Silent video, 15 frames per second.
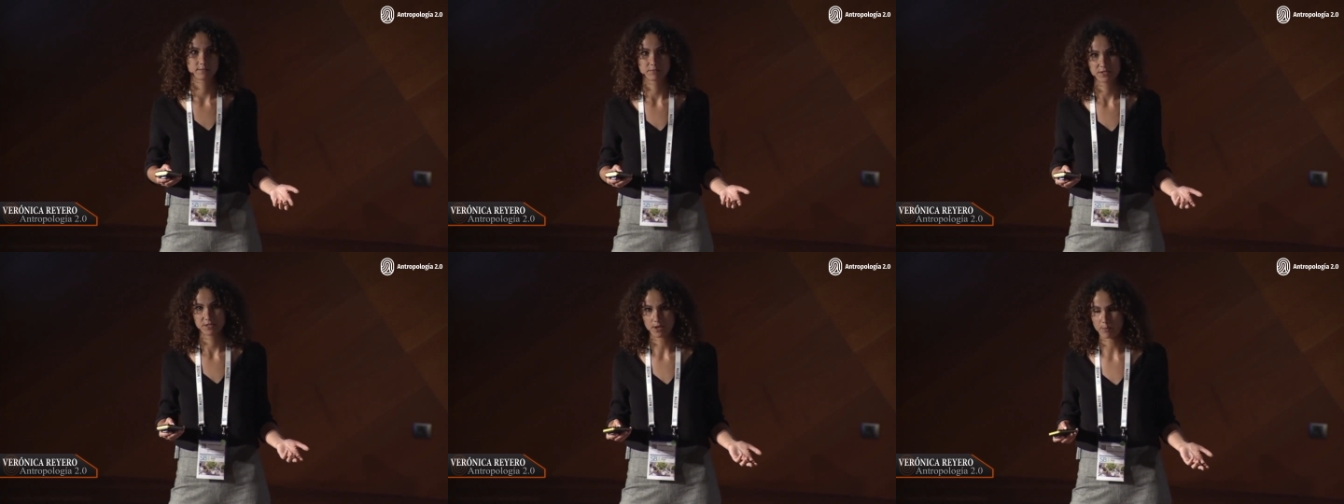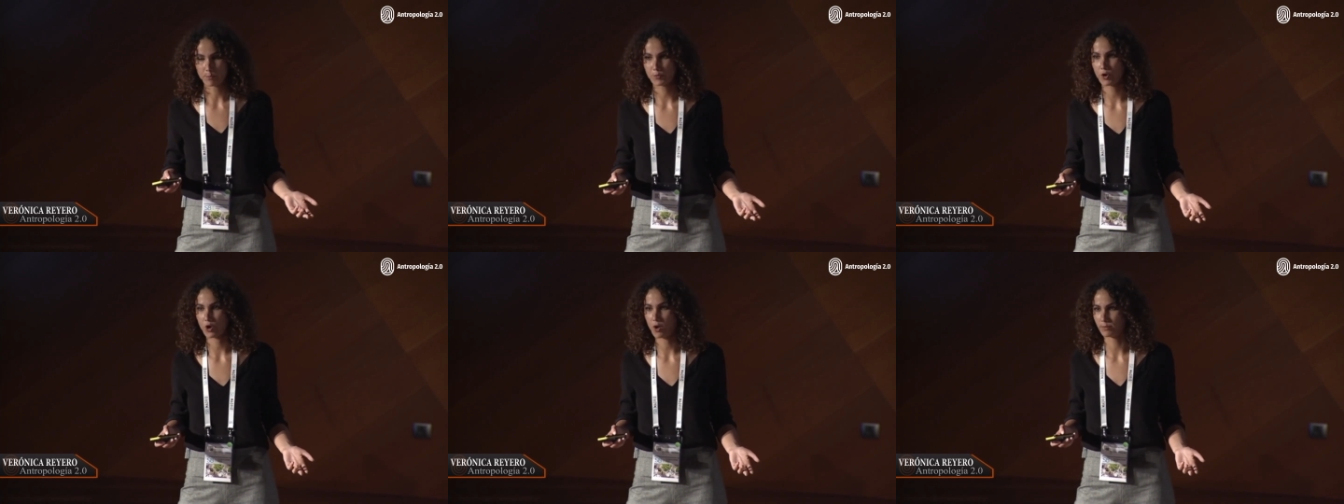some
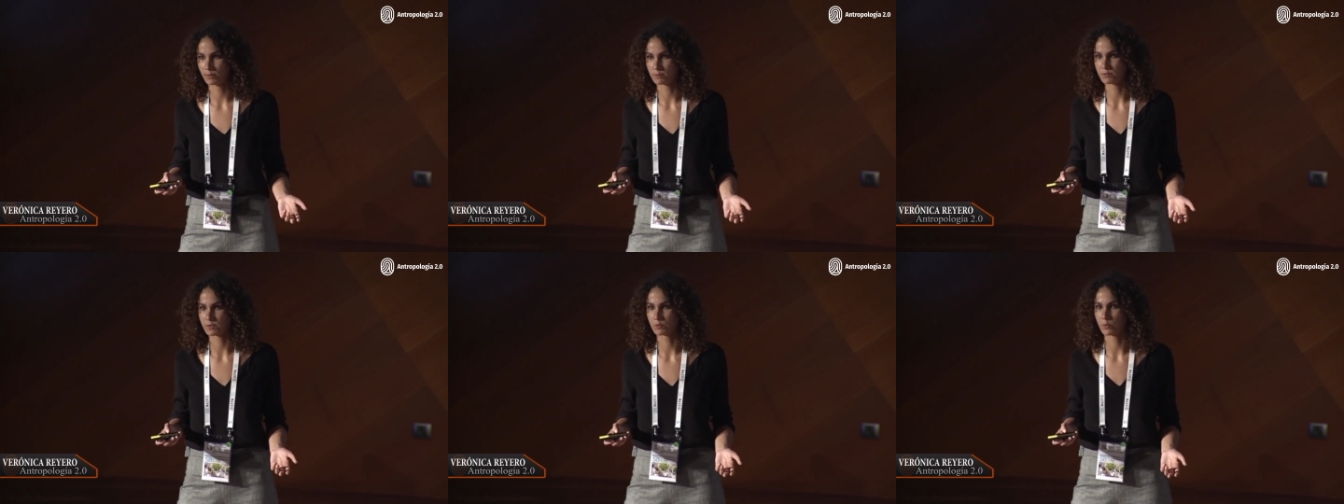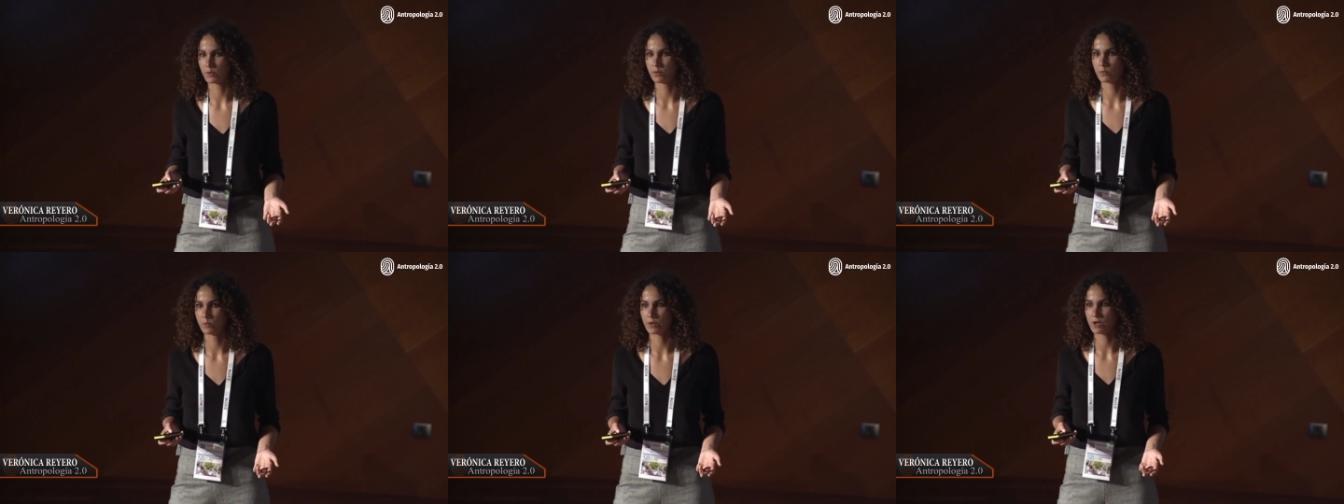problems
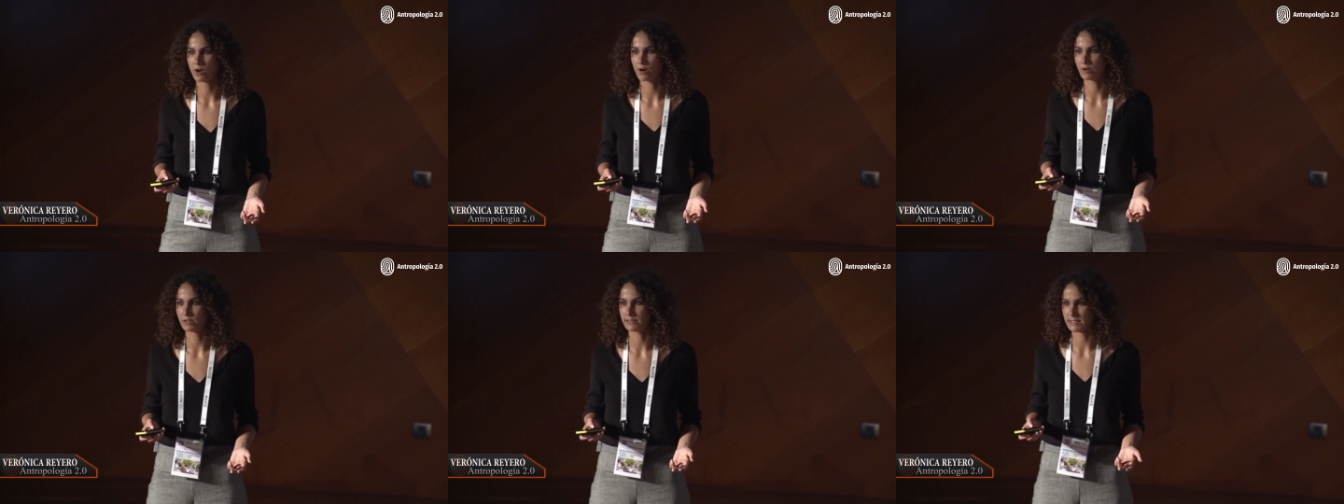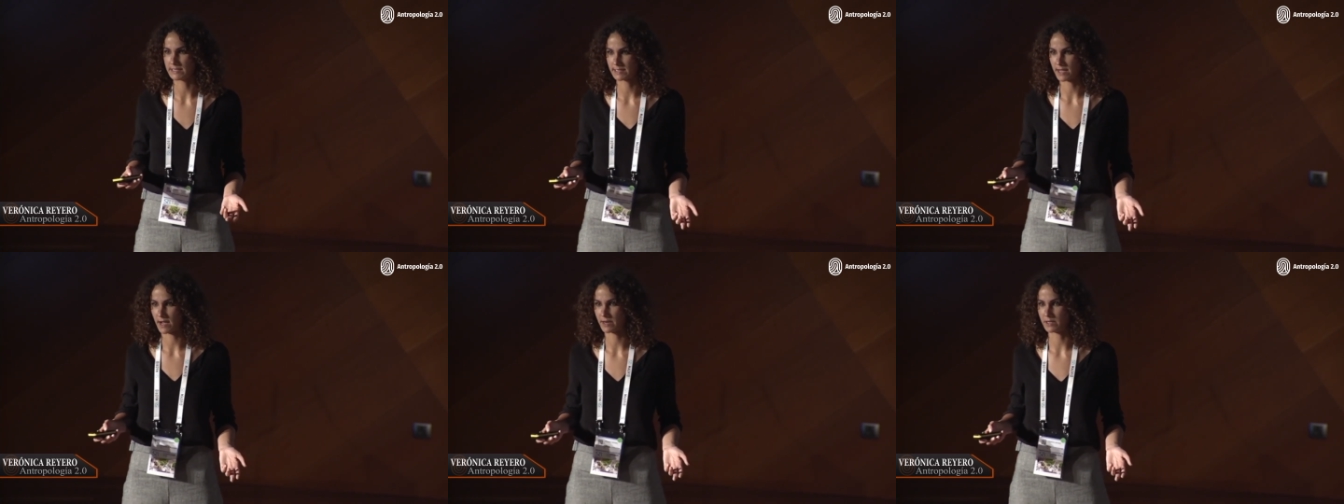when we are
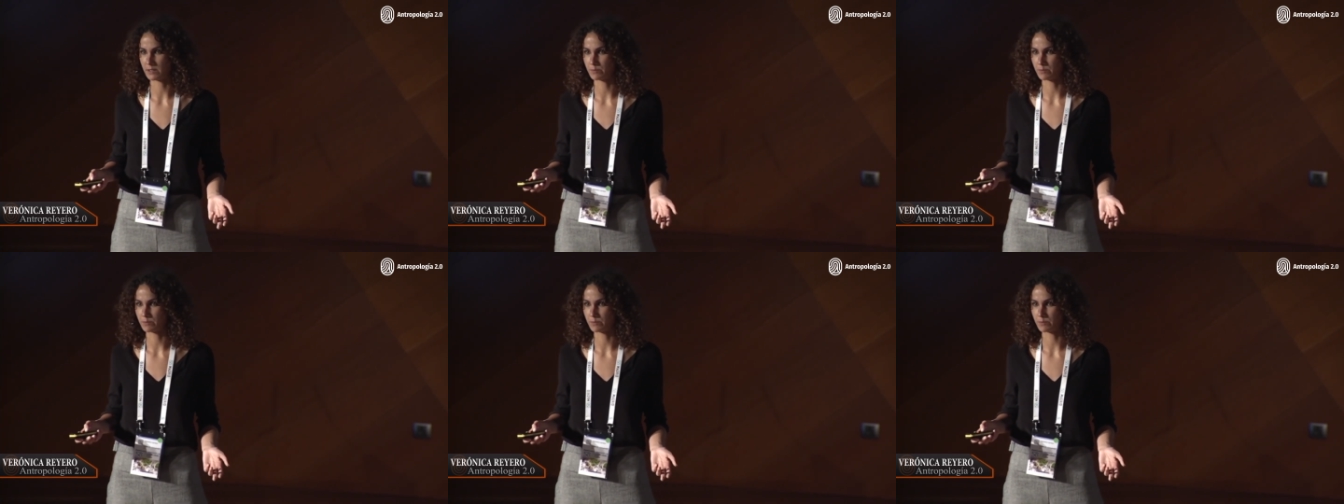designing